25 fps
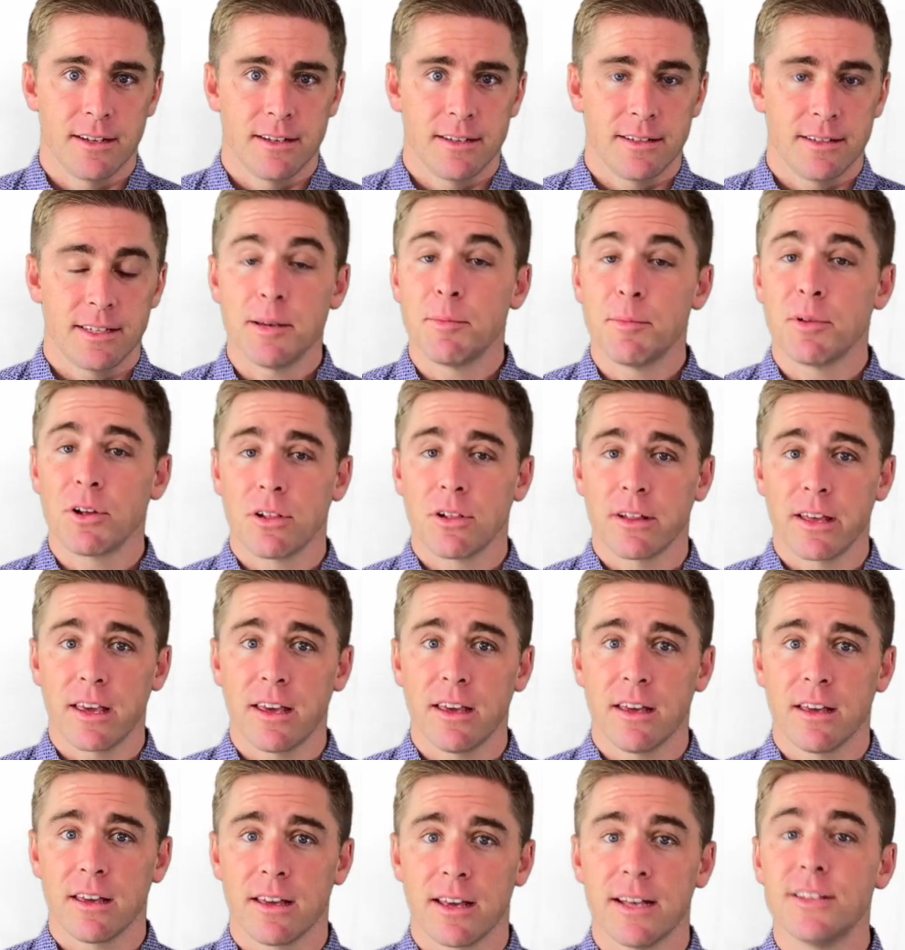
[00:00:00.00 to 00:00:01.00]

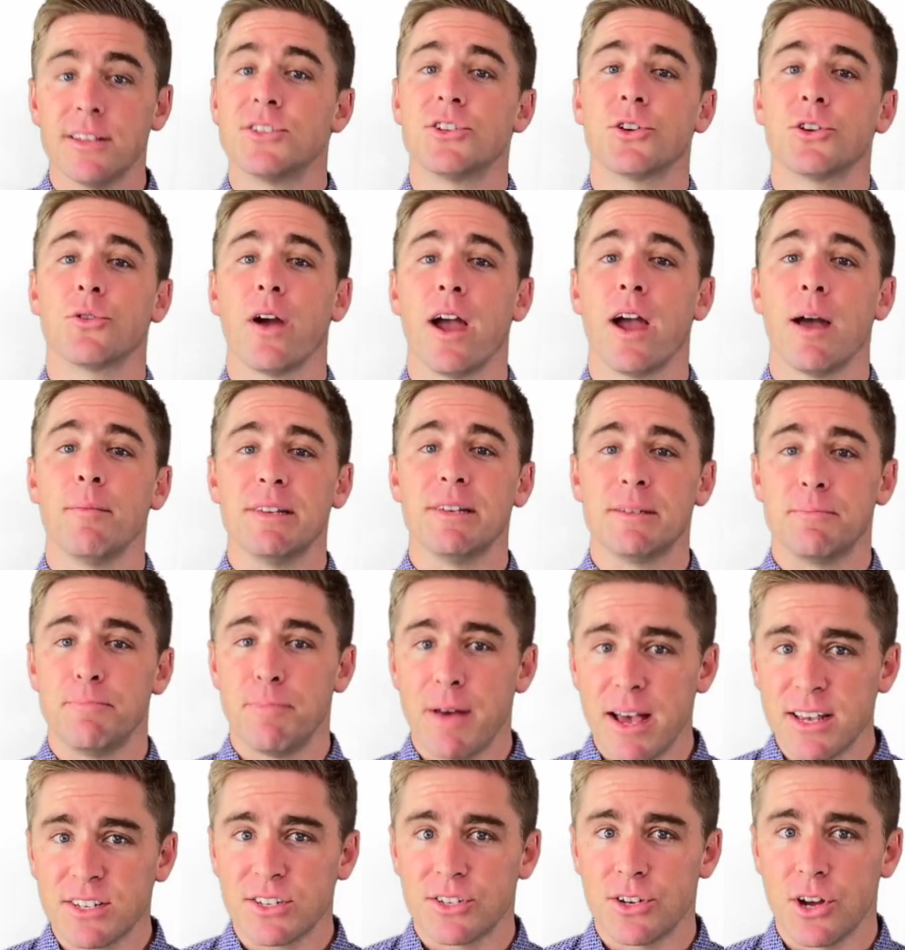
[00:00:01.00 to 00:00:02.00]
Similarly, Instagram is
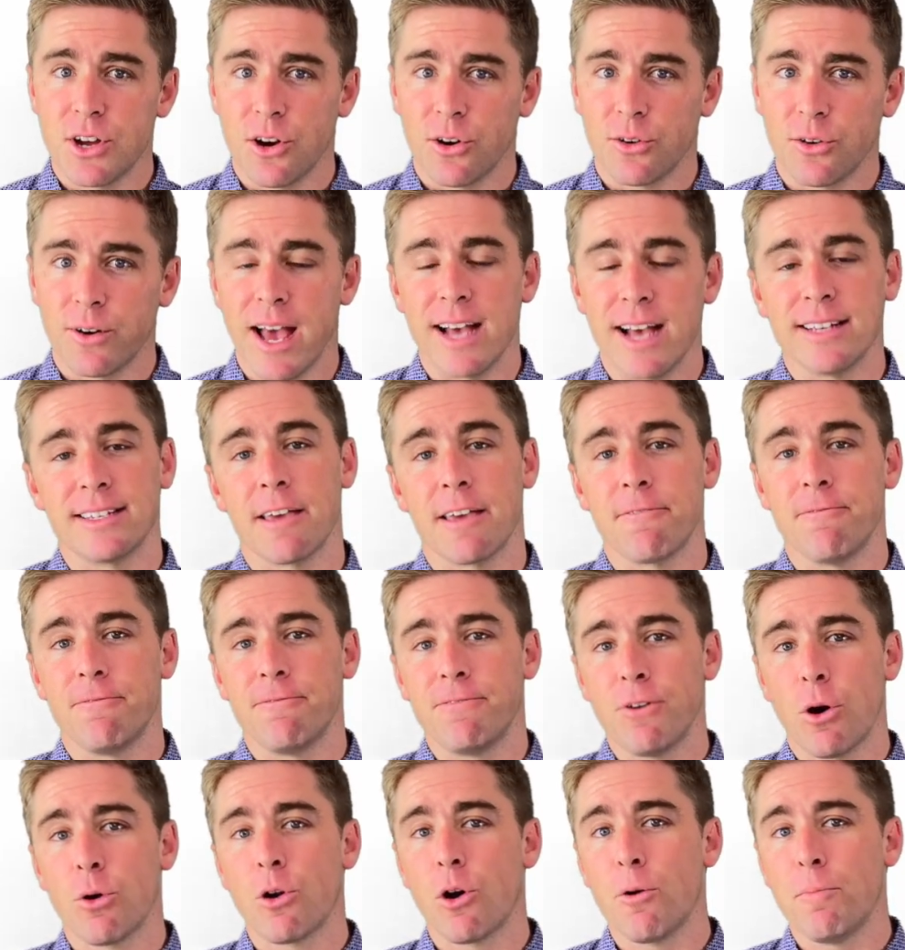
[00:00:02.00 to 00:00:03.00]
best known as a
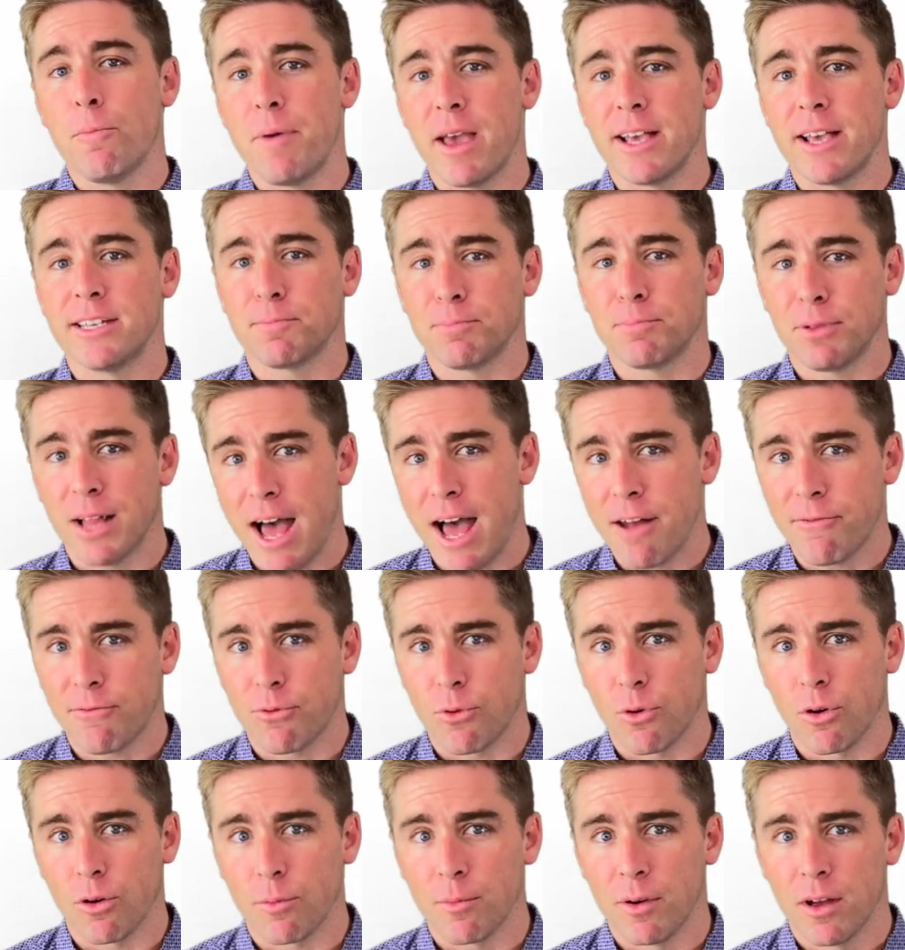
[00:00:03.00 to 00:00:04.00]
photo-based
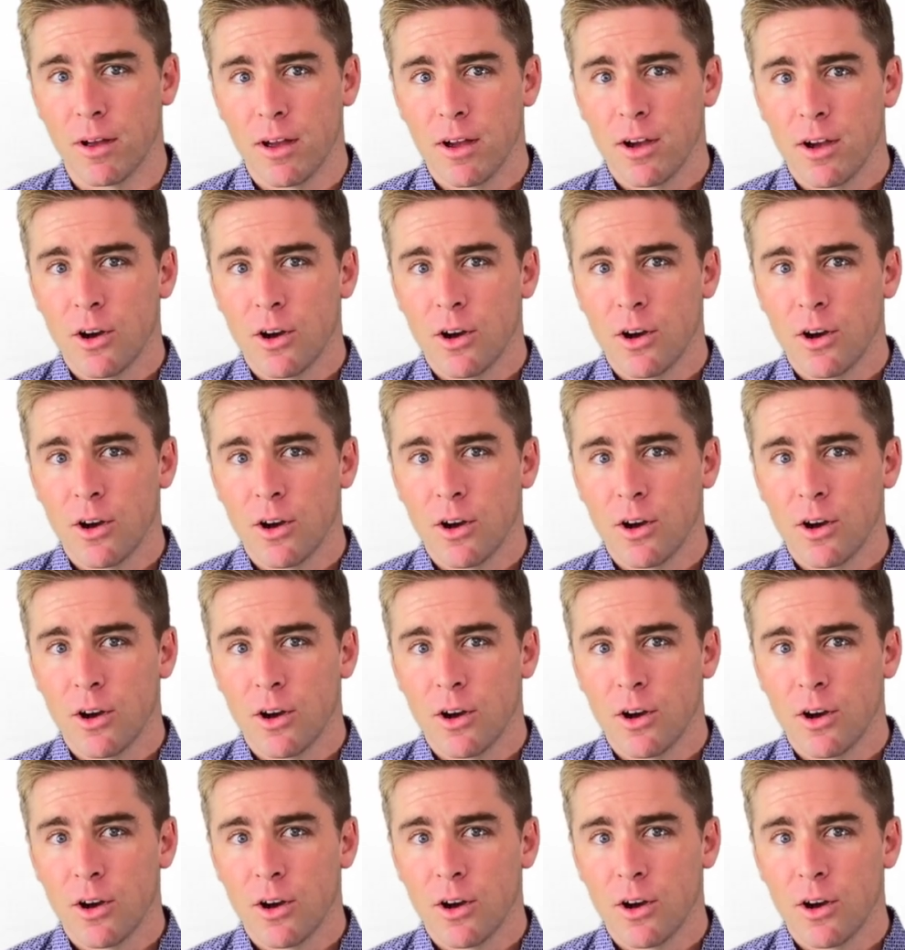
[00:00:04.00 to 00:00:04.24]
platform,